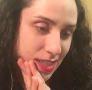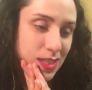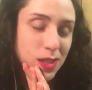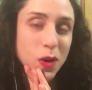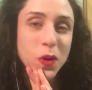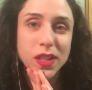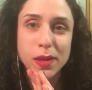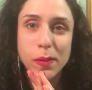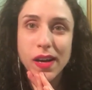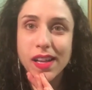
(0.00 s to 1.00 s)
So
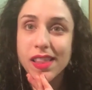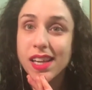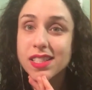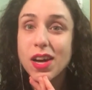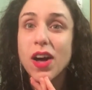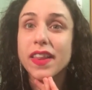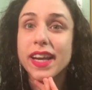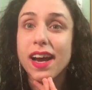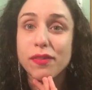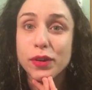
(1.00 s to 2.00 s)
Libra, that is all that I
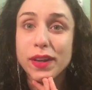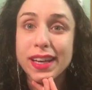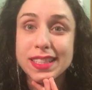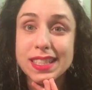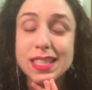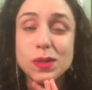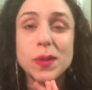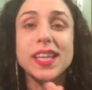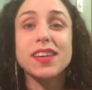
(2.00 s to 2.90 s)
have for you guys this week.